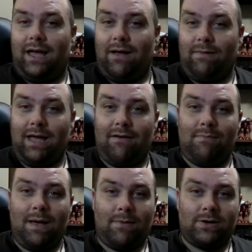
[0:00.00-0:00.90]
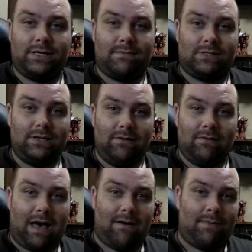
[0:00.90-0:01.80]
And we have memberships
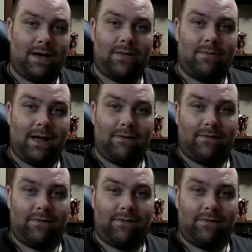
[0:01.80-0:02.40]
too out, by the way.